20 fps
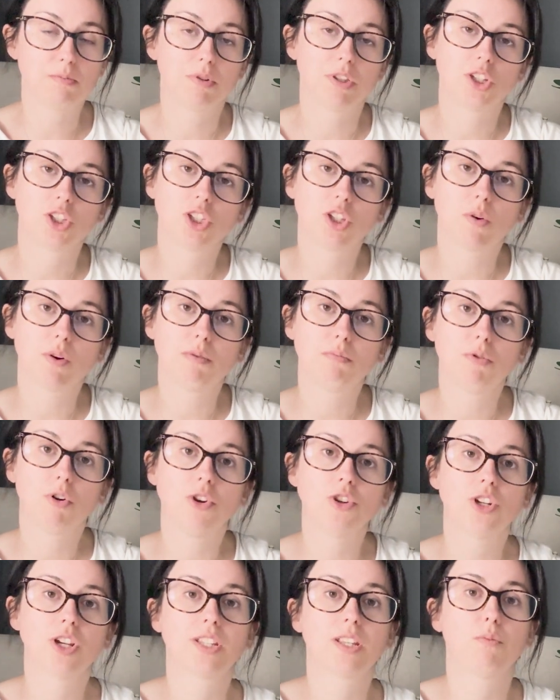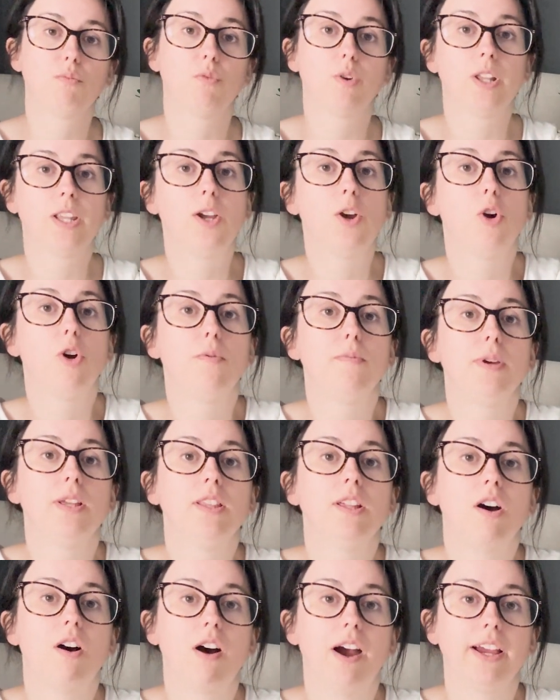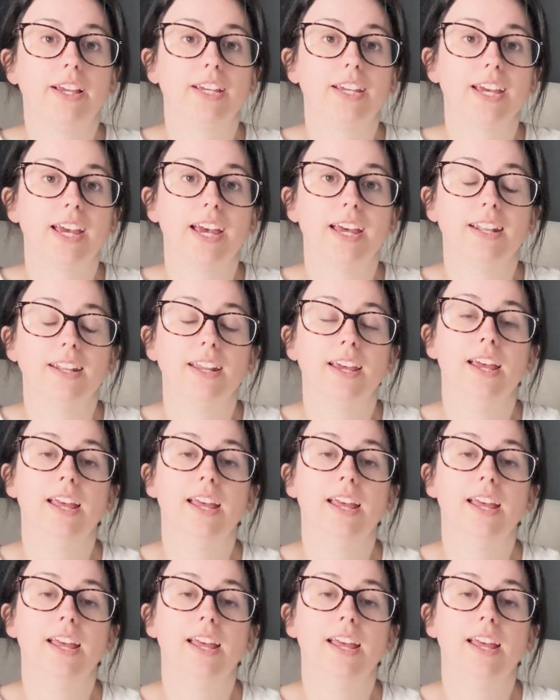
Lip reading: but the sewing projects I'm really hoping that I can